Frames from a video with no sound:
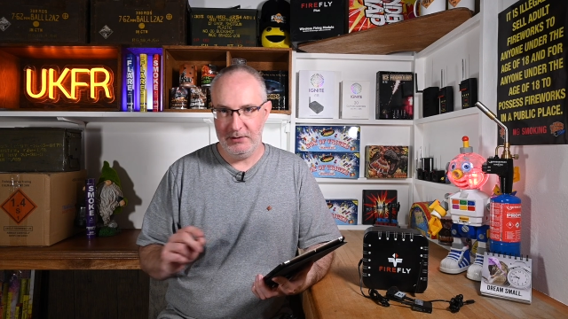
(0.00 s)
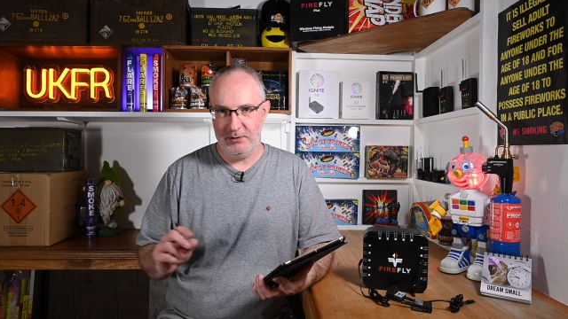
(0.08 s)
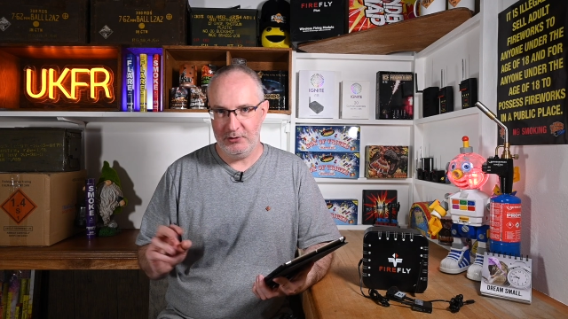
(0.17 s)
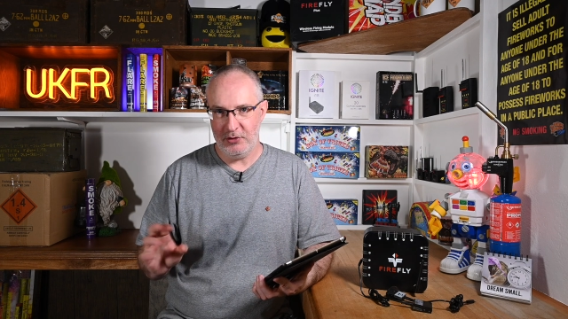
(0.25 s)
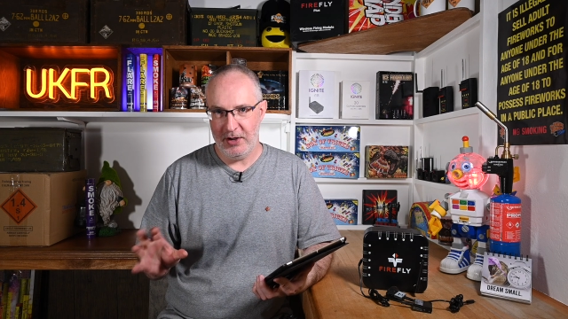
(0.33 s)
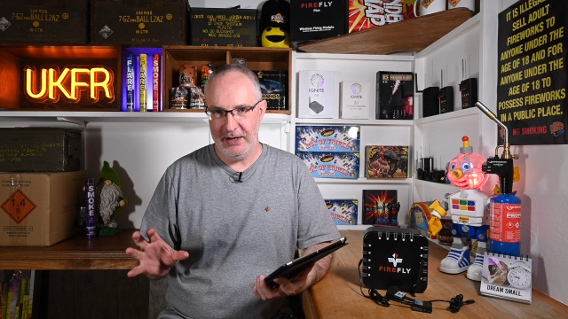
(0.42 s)

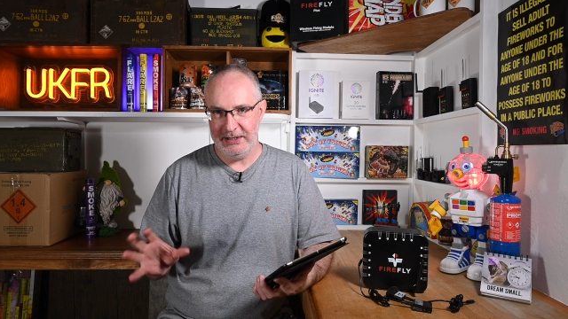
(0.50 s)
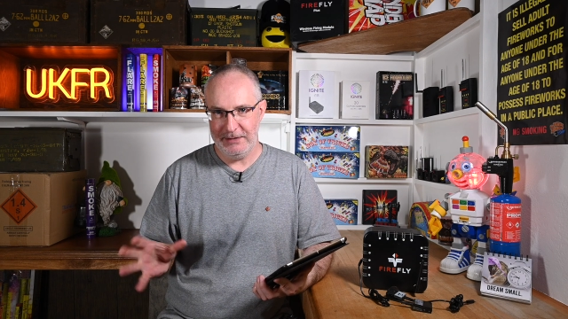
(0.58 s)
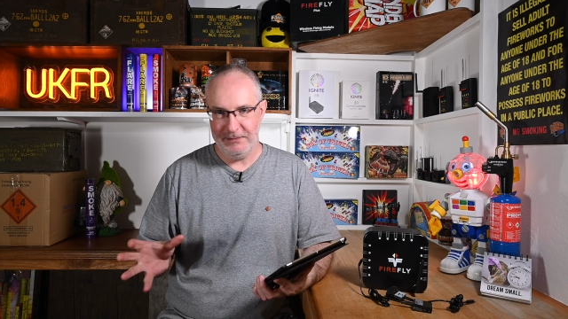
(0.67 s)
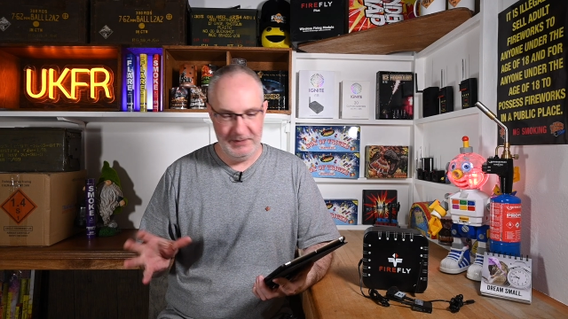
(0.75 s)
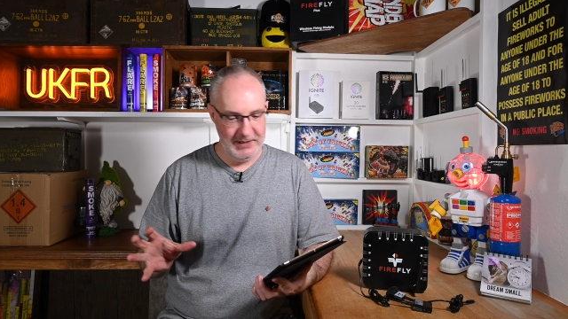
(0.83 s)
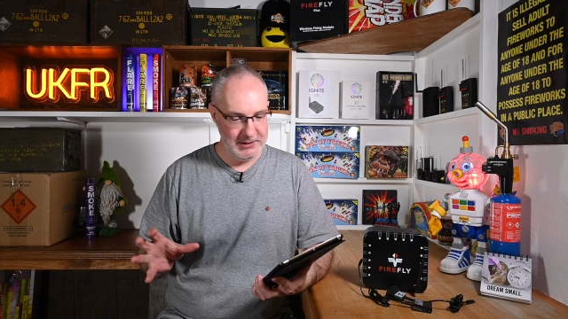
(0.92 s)
trying
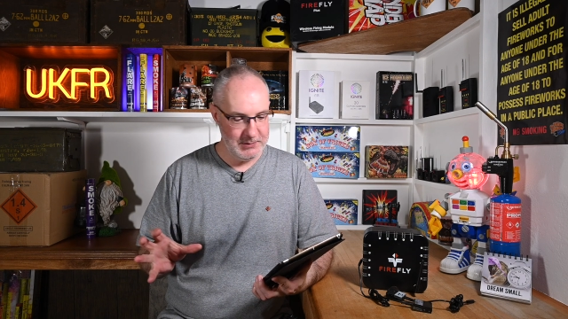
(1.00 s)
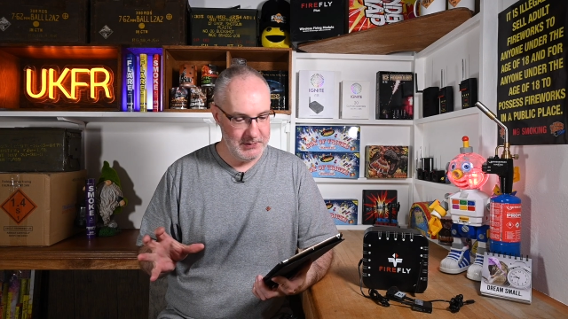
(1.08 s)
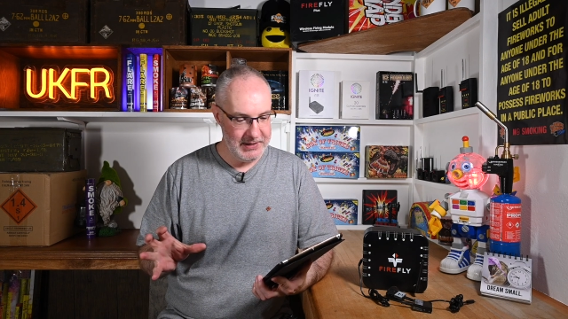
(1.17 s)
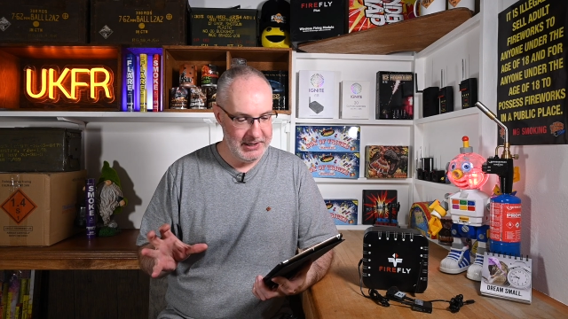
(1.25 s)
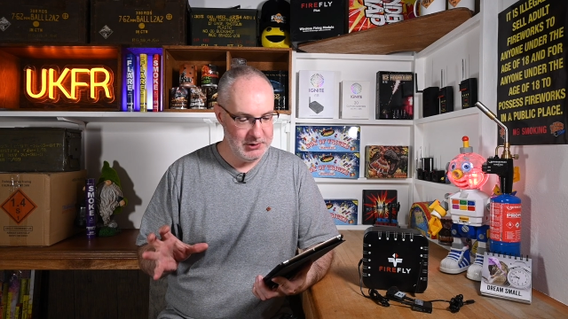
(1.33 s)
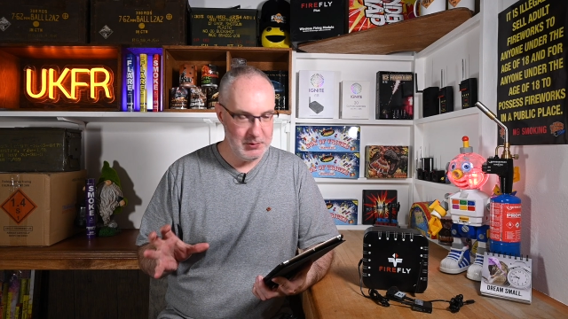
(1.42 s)
different things
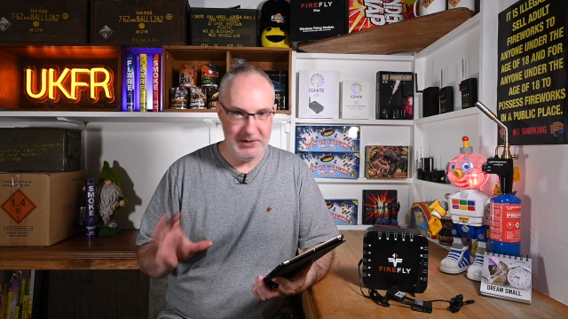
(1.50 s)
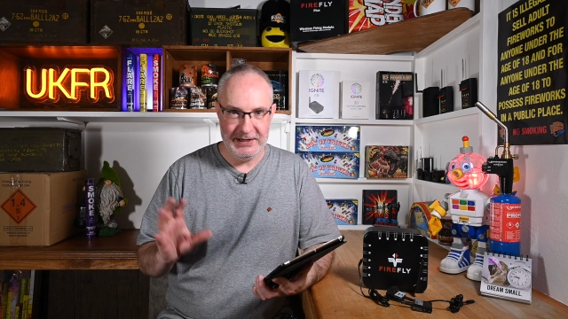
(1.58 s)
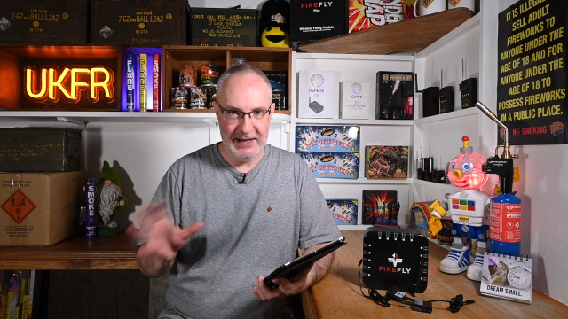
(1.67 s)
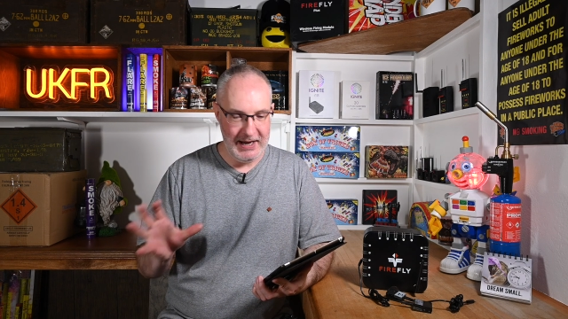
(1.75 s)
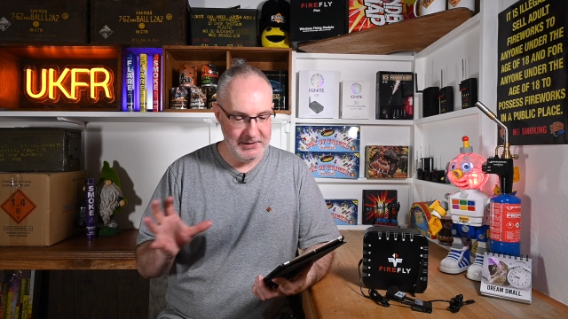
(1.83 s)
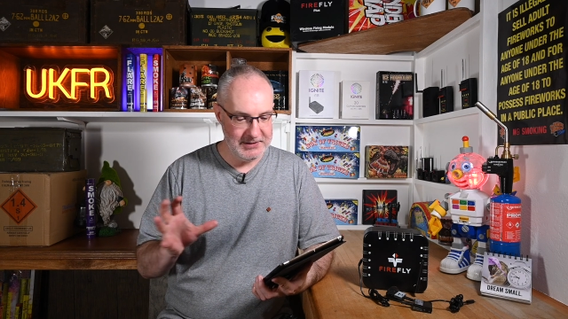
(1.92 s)
with each one
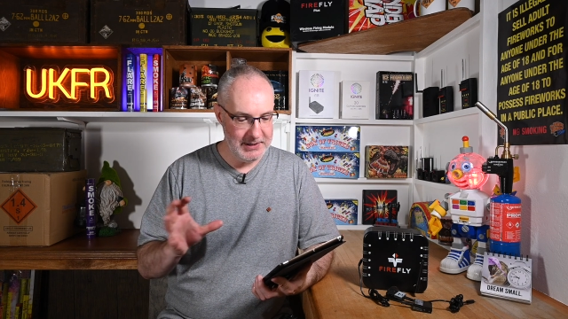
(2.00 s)
again.